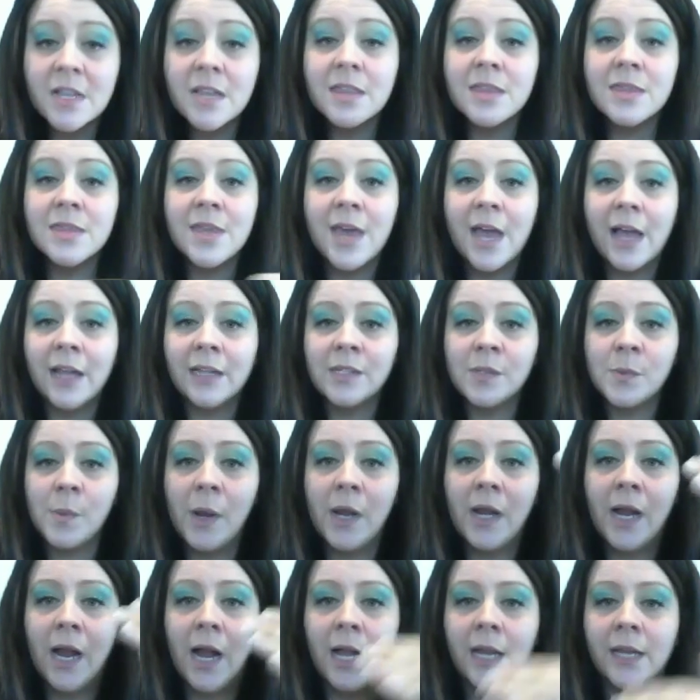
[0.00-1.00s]
That's
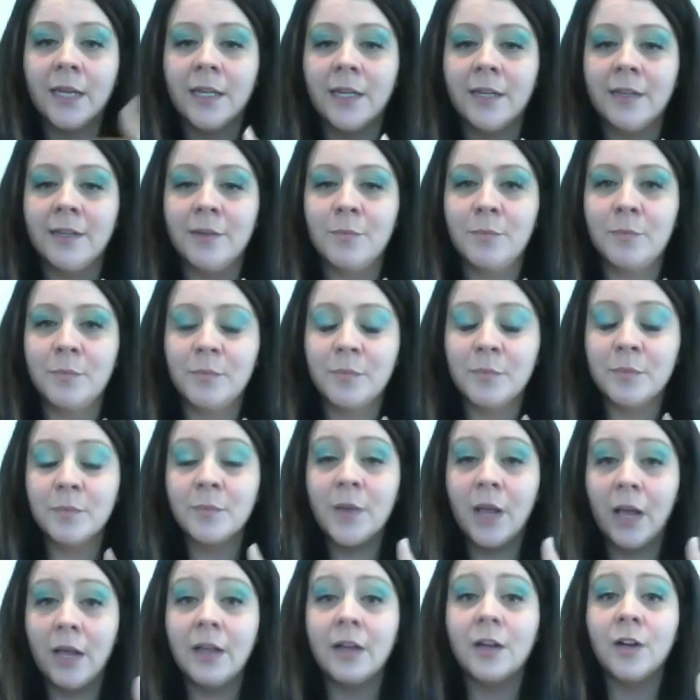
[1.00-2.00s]
why I can
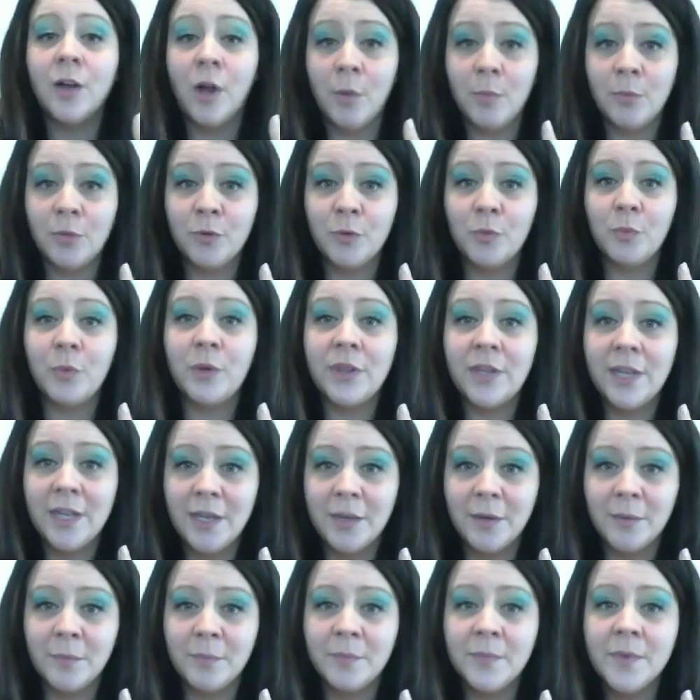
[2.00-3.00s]
come through with
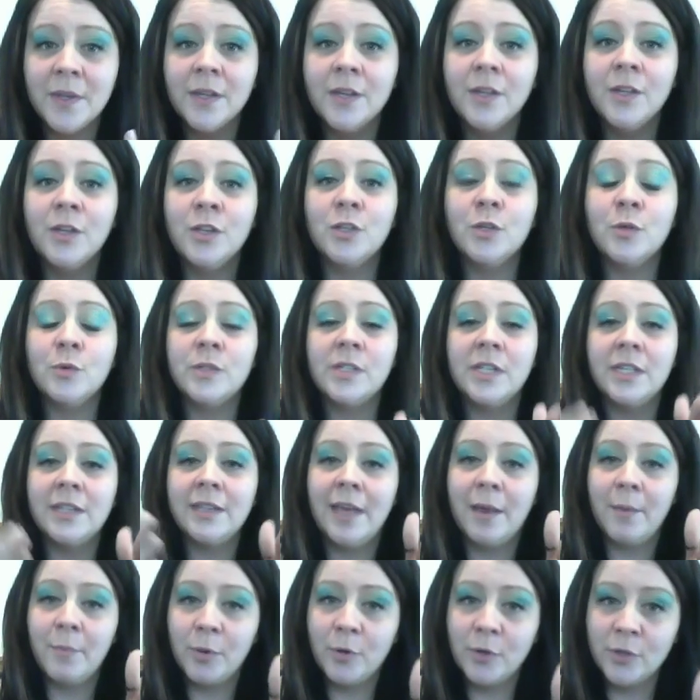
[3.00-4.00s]
him using
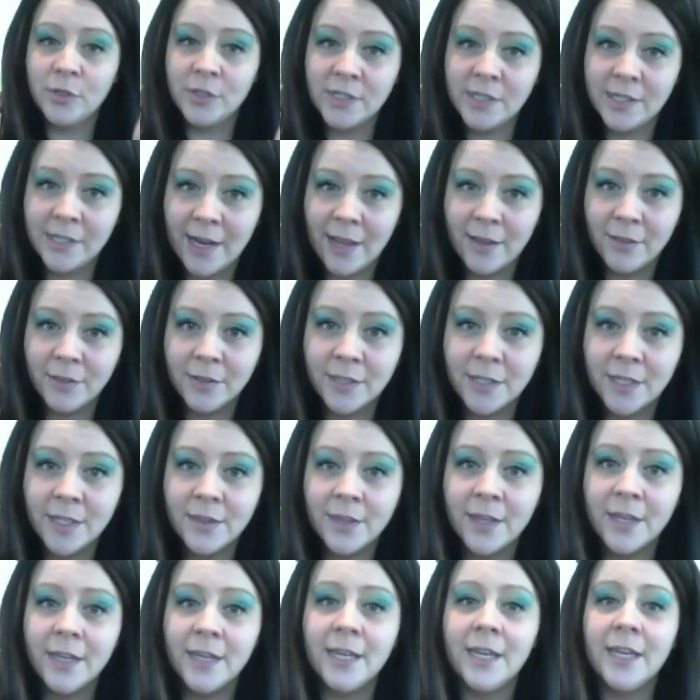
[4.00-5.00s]
that personality
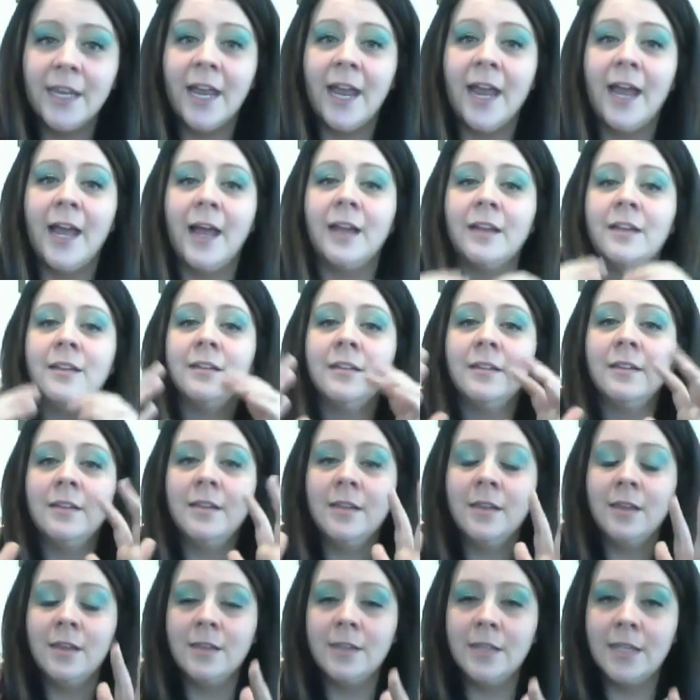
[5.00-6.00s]
that he had,
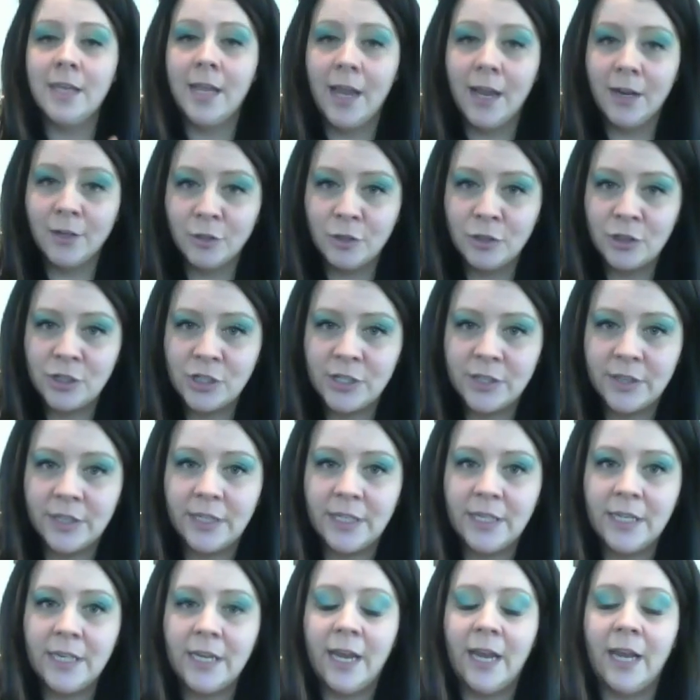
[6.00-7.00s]
the energy that
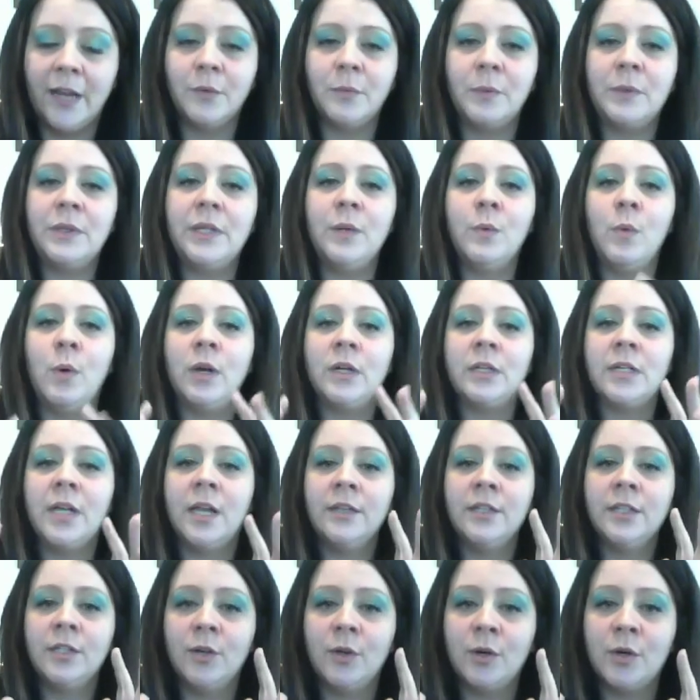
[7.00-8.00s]
he had when they walked
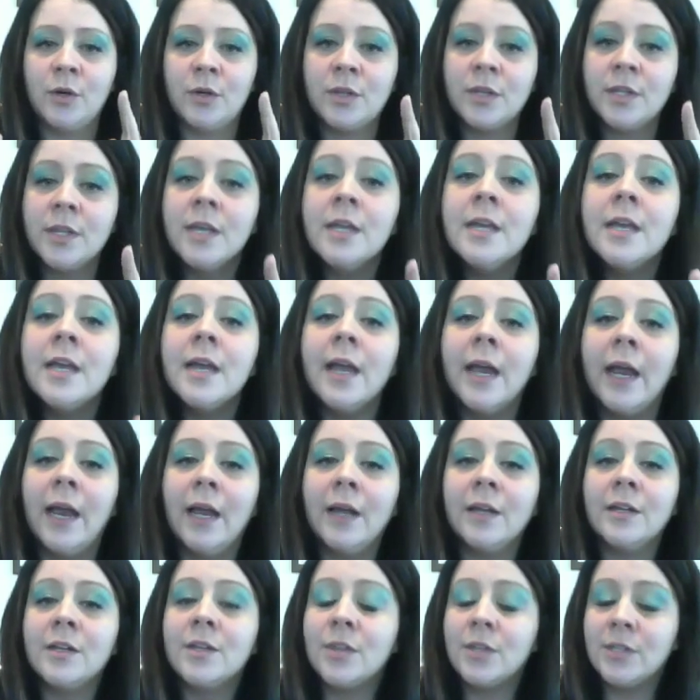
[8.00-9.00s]
on the earth,
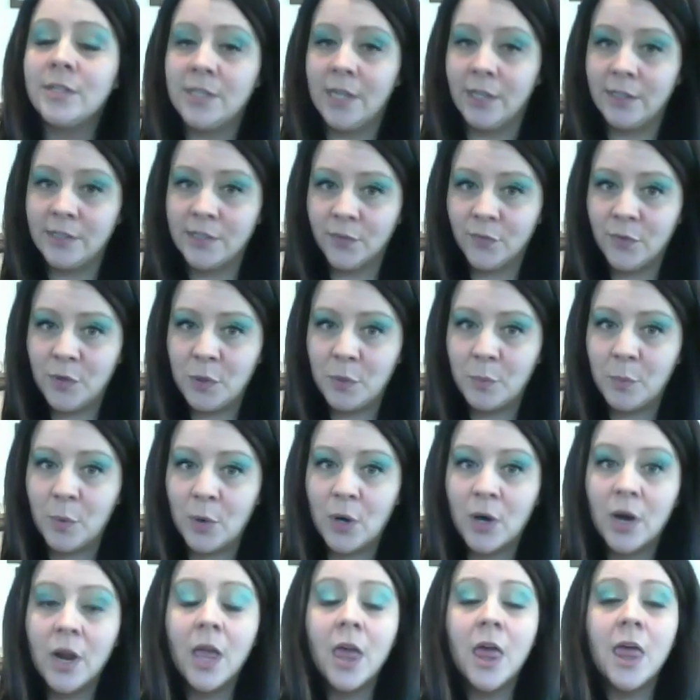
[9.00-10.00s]
and the sense of
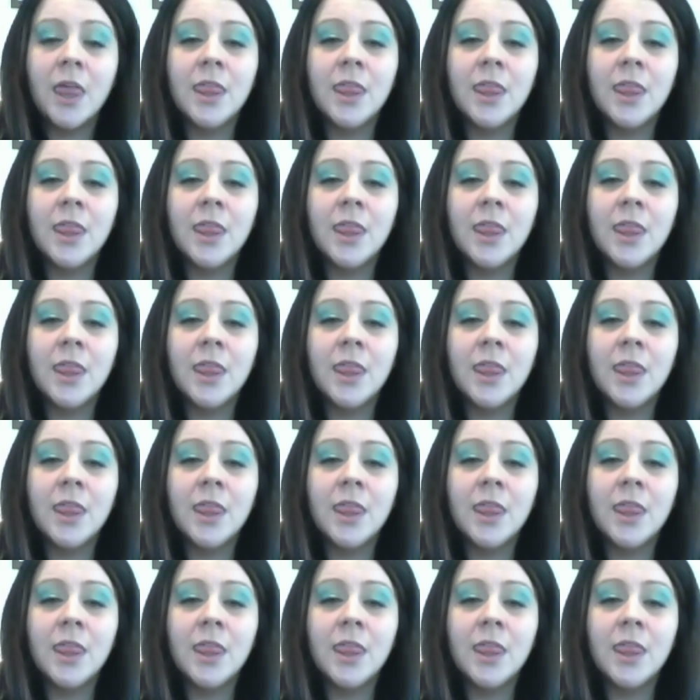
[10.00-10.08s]
humor.